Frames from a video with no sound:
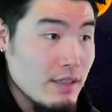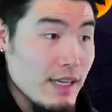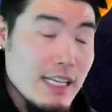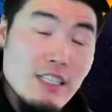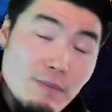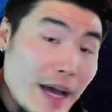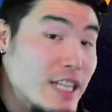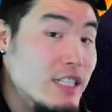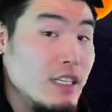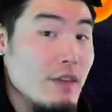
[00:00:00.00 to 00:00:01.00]

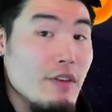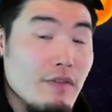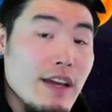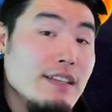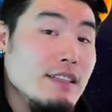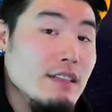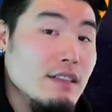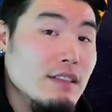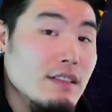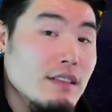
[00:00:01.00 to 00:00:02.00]
especially if you're facing
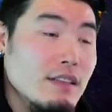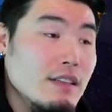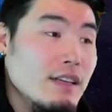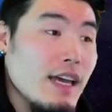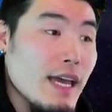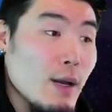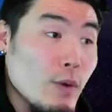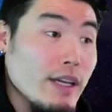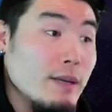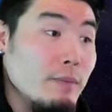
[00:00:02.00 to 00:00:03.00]
a
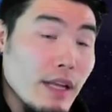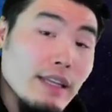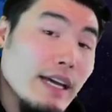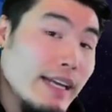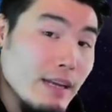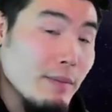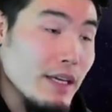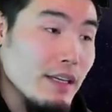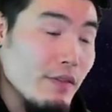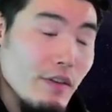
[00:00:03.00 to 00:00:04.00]
Wicked Bloodline enemy. If you're